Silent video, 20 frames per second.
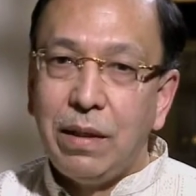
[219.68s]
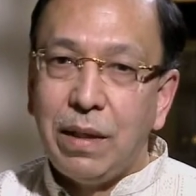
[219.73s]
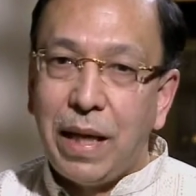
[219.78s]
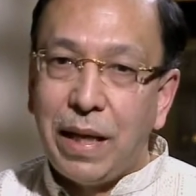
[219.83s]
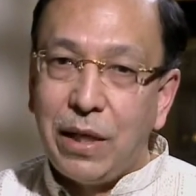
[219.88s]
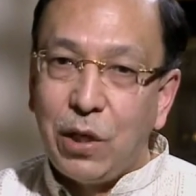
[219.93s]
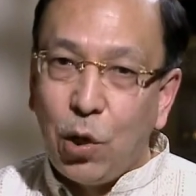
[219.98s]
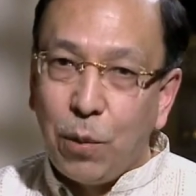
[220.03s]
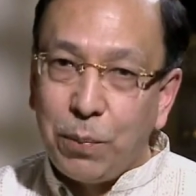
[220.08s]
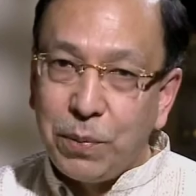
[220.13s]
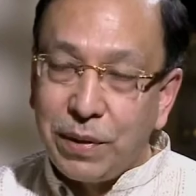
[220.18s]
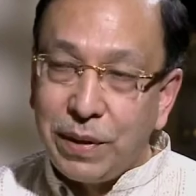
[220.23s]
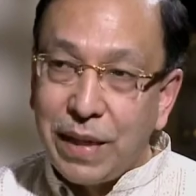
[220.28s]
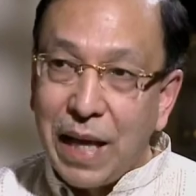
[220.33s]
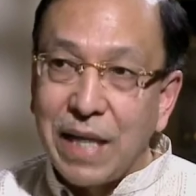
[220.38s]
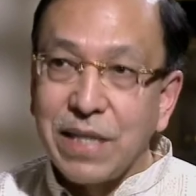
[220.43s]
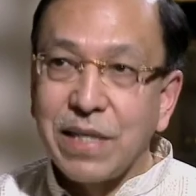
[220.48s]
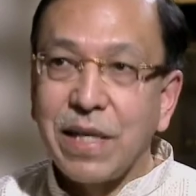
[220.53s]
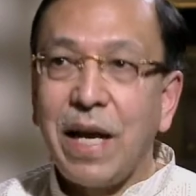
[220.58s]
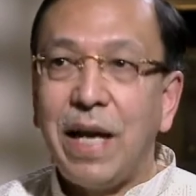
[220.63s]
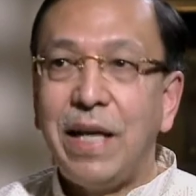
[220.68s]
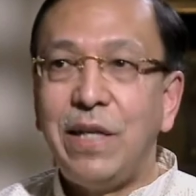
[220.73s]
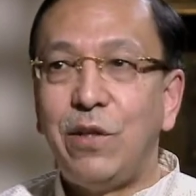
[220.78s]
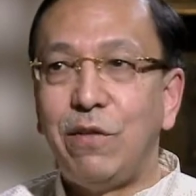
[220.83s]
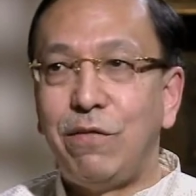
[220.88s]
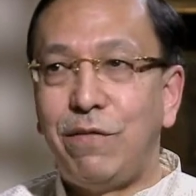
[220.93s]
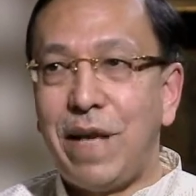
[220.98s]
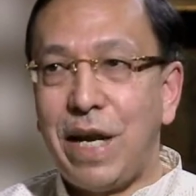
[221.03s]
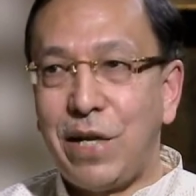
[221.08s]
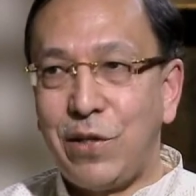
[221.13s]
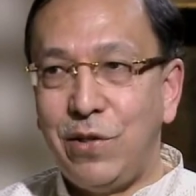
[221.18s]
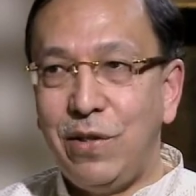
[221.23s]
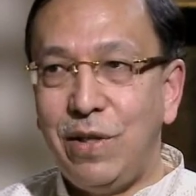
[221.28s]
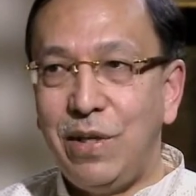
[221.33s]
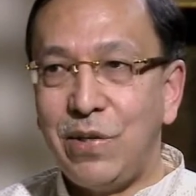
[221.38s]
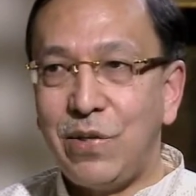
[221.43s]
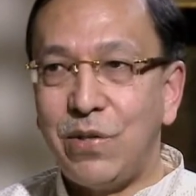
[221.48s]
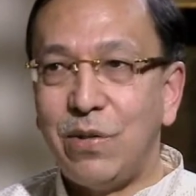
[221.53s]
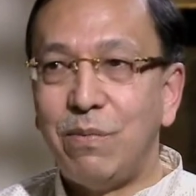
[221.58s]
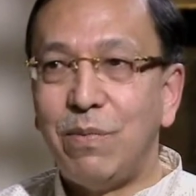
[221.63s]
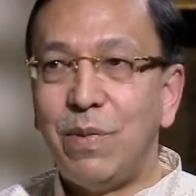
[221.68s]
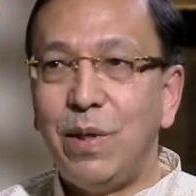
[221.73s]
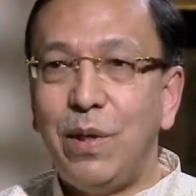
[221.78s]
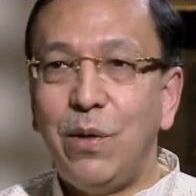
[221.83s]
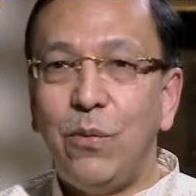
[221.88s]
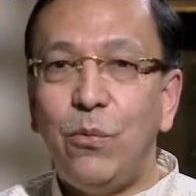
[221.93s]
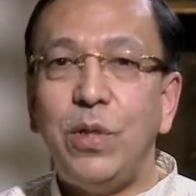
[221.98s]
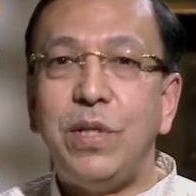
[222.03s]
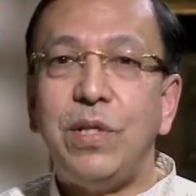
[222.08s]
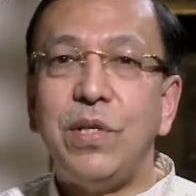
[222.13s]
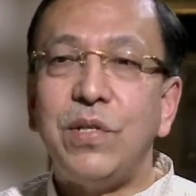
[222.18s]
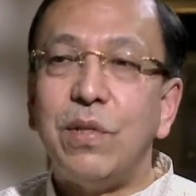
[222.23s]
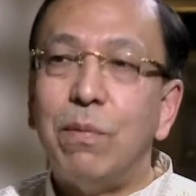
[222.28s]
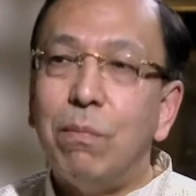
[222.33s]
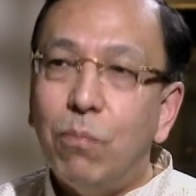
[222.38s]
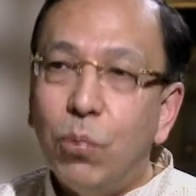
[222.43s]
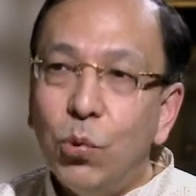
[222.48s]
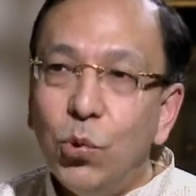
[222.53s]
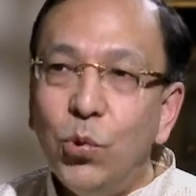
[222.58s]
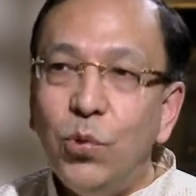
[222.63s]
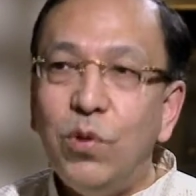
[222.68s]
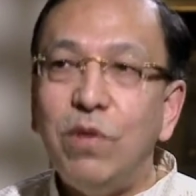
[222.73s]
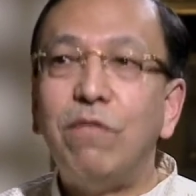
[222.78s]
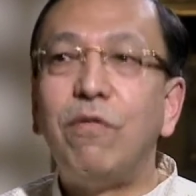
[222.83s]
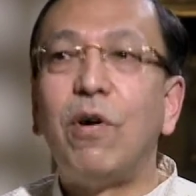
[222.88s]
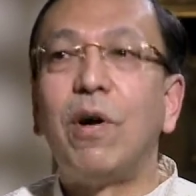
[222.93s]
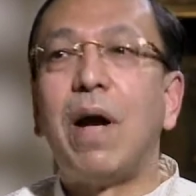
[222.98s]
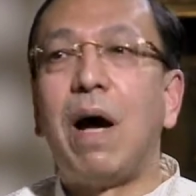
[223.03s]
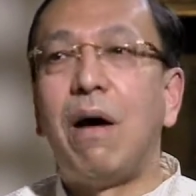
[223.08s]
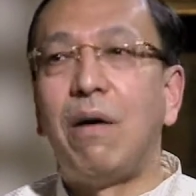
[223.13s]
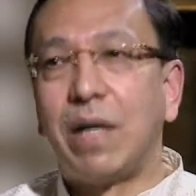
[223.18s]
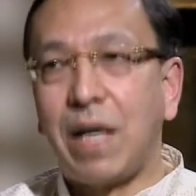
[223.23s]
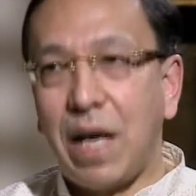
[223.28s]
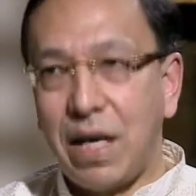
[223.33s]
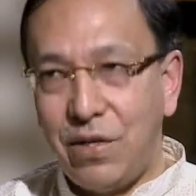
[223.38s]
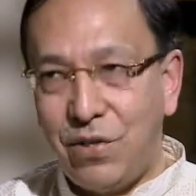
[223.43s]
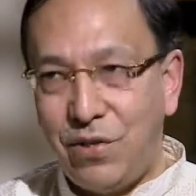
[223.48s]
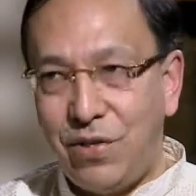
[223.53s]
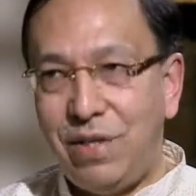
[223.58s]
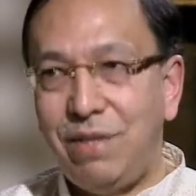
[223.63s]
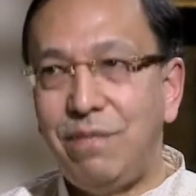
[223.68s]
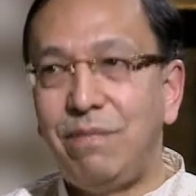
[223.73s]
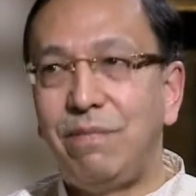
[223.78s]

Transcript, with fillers: adopt that kind of nationalism which is a boon for our country.